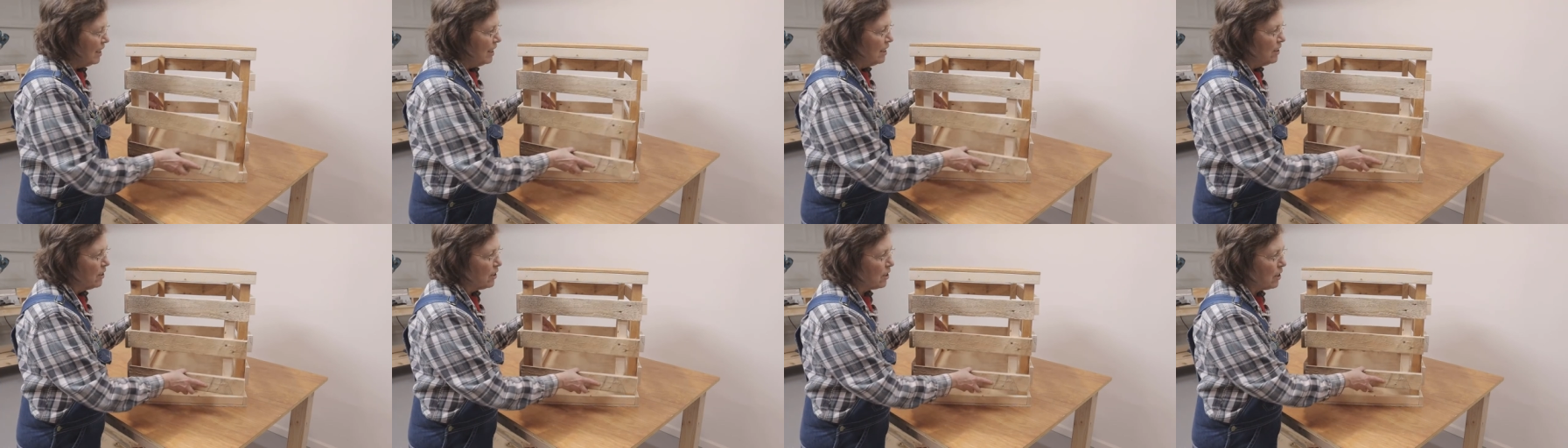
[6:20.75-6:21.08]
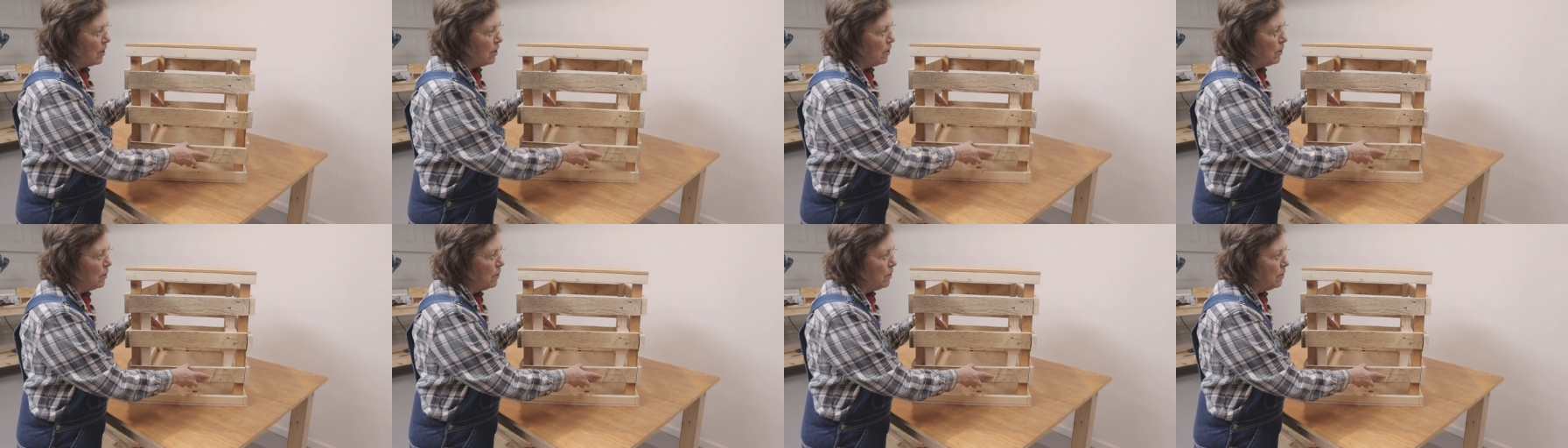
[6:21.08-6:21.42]

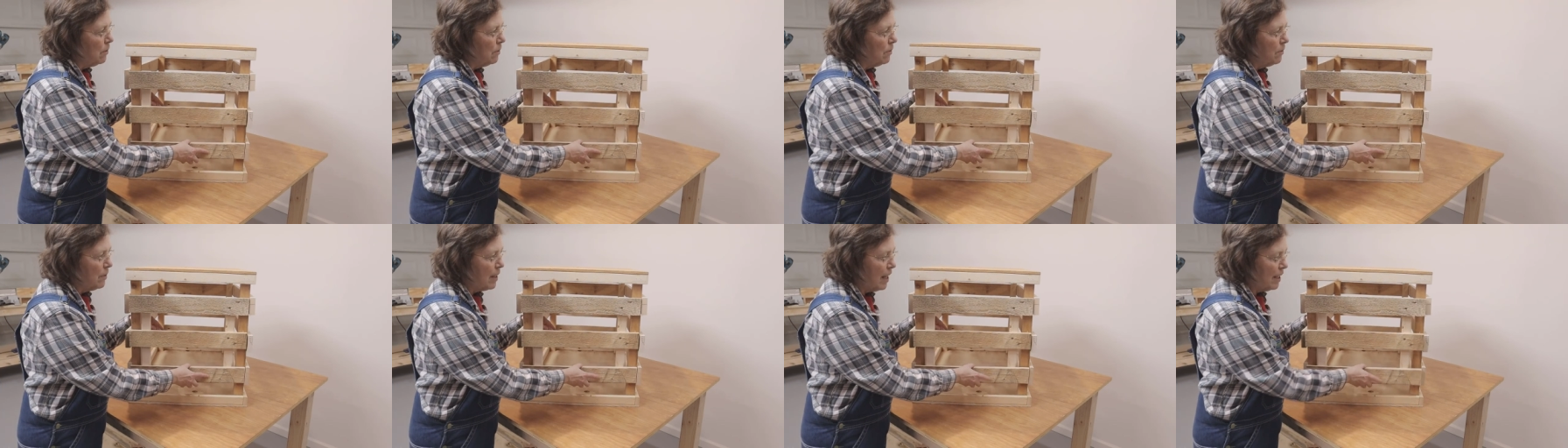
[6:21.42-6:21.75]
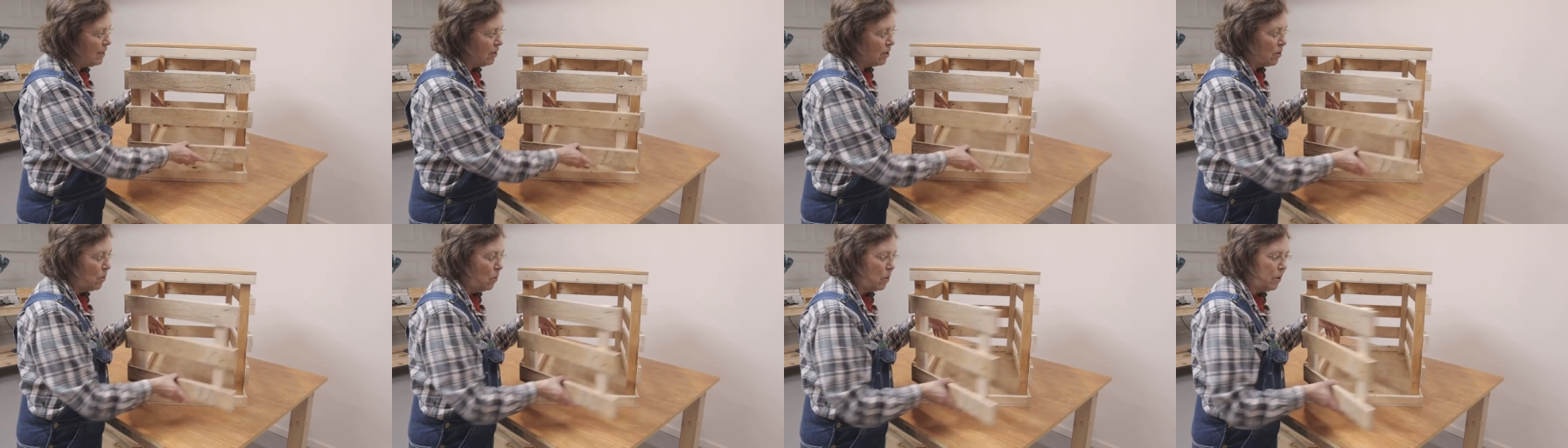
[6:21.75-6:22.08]
So
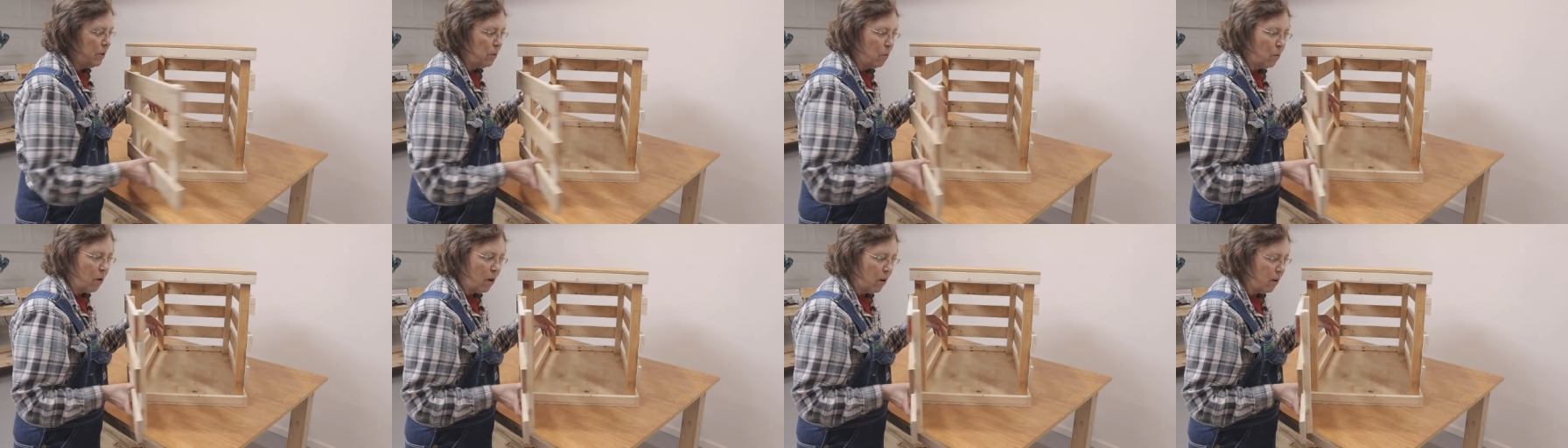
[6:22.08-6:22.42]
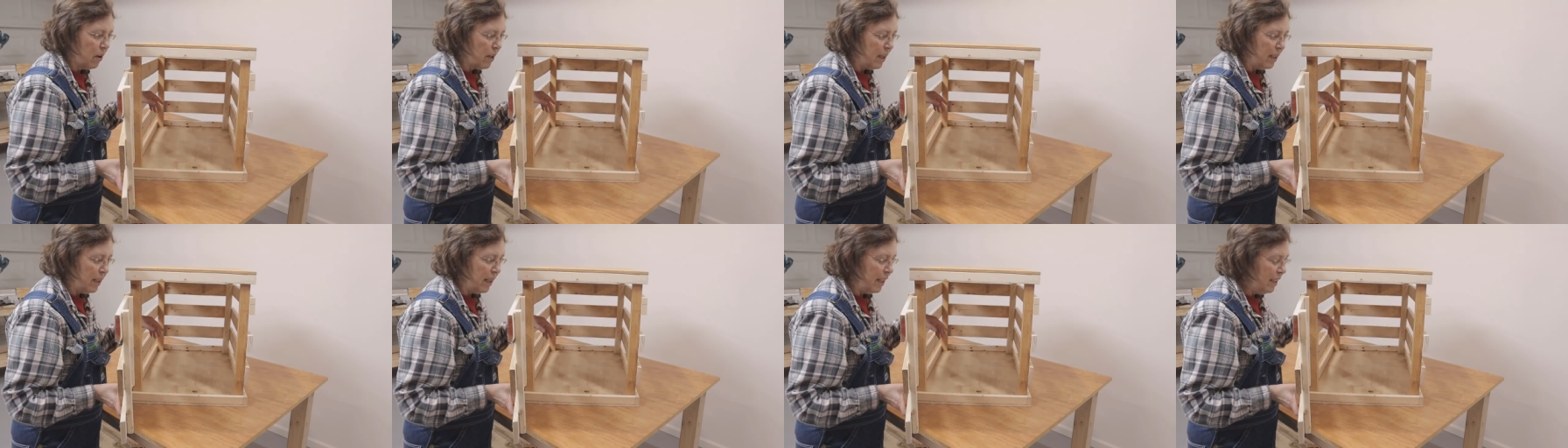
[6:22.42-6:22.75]
that's going to
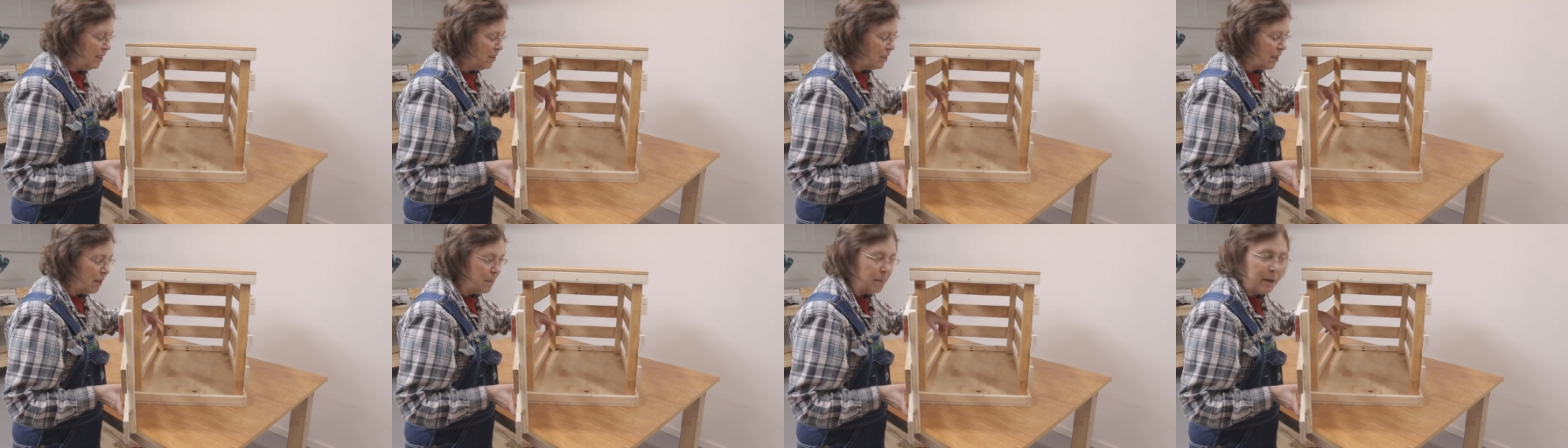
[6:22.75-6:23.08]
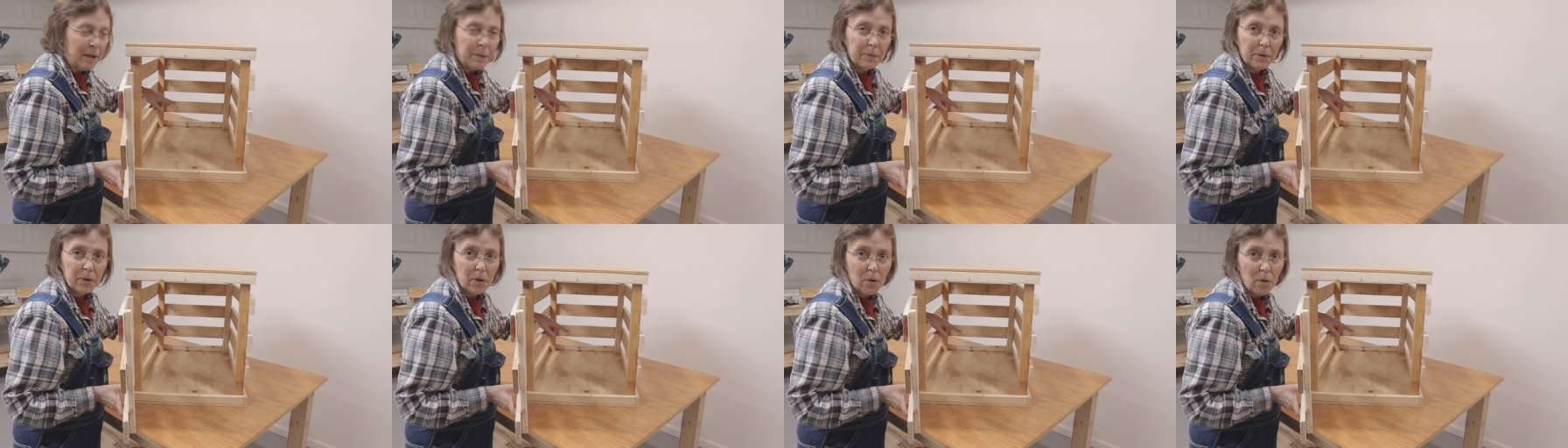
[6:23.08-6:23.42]
work, and he's going to be
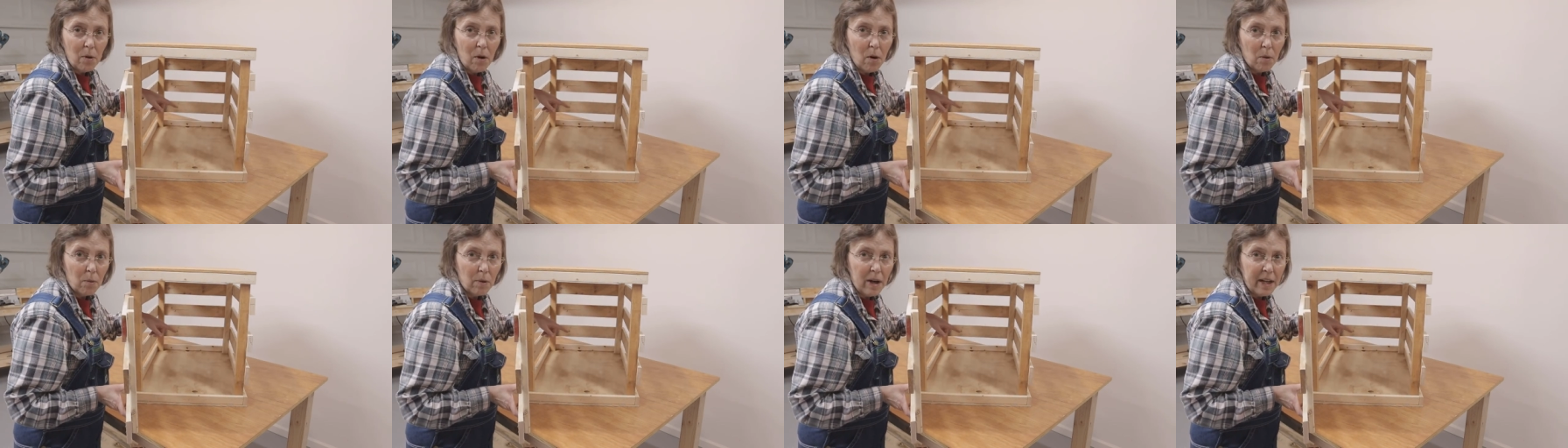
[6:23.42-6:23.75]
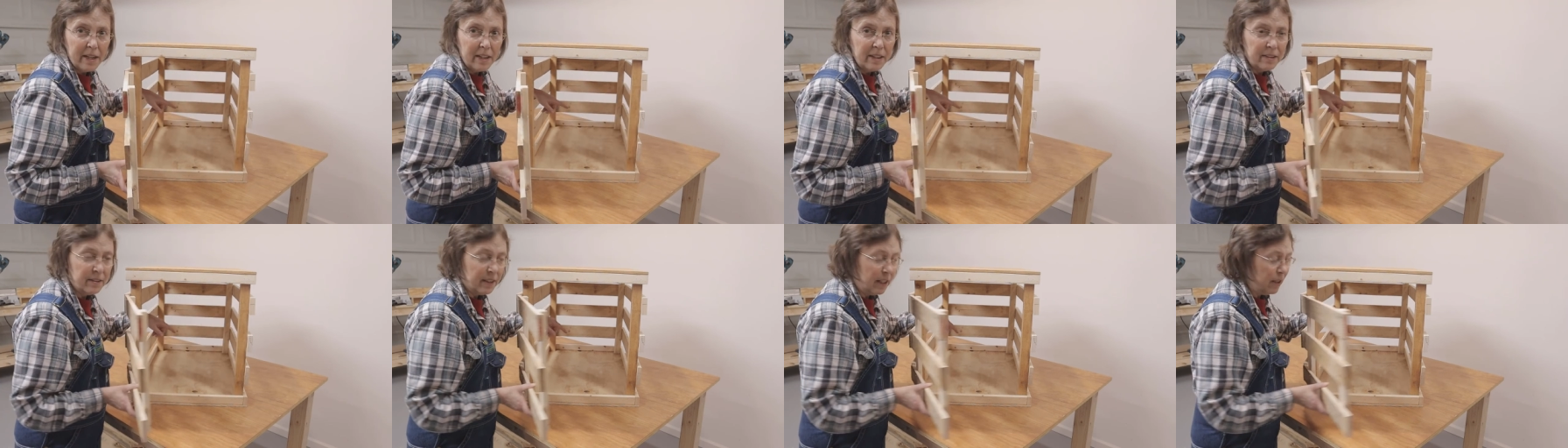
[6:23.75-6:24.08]
able to crawl right
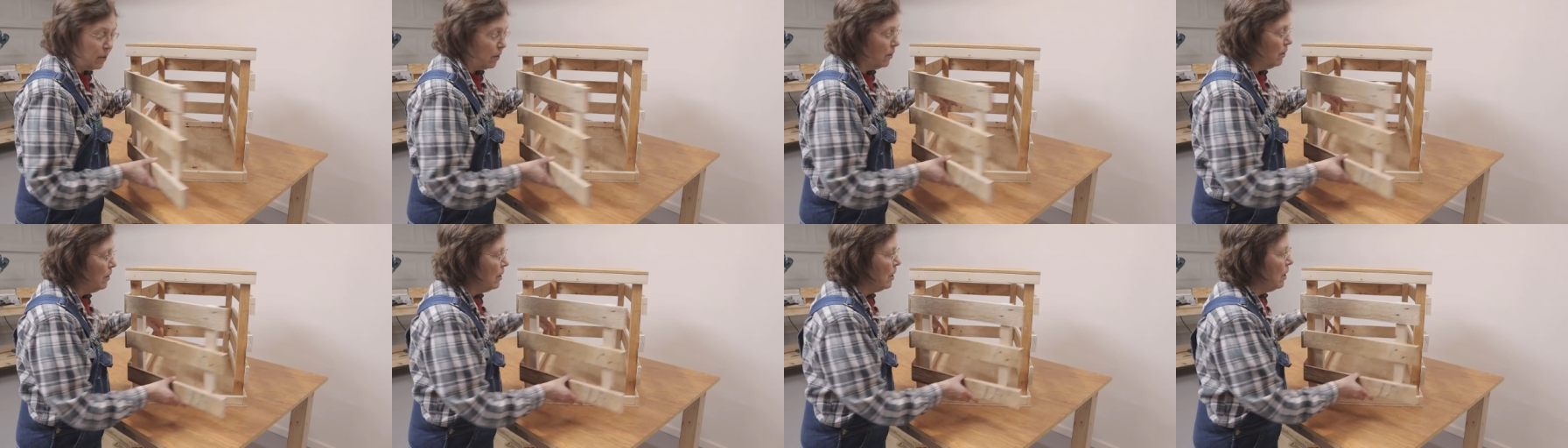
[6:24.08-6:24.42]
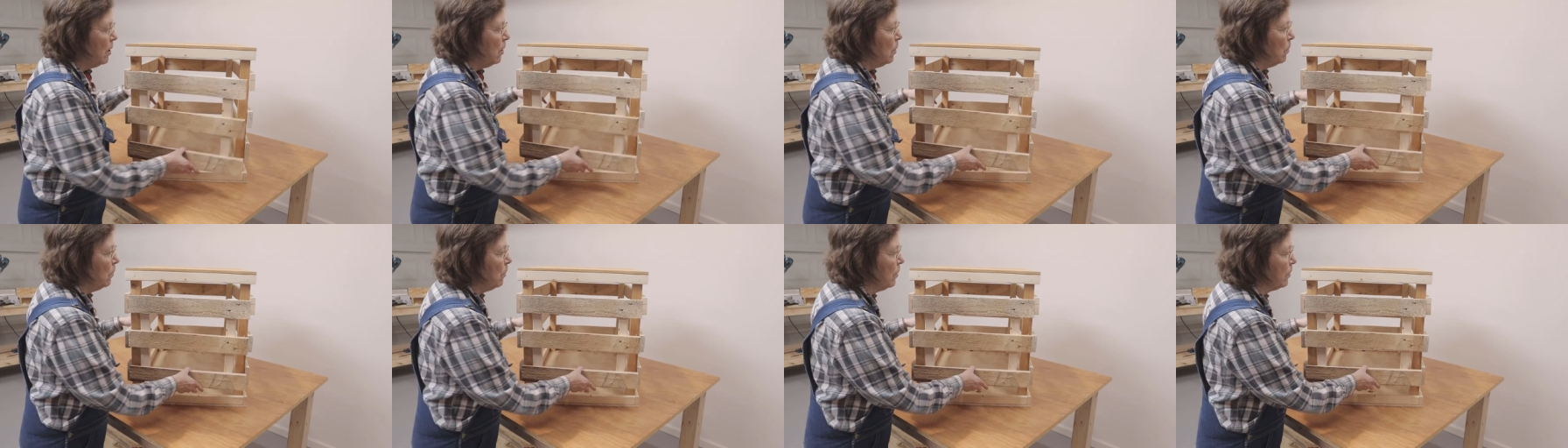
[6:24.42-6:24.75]
in there
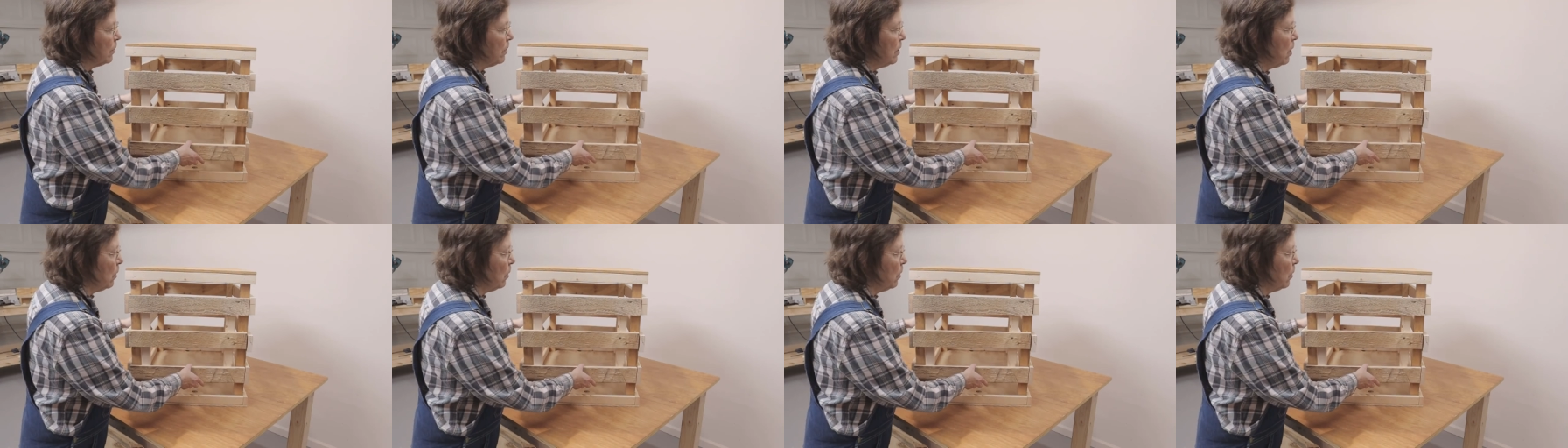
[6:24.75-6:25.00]
with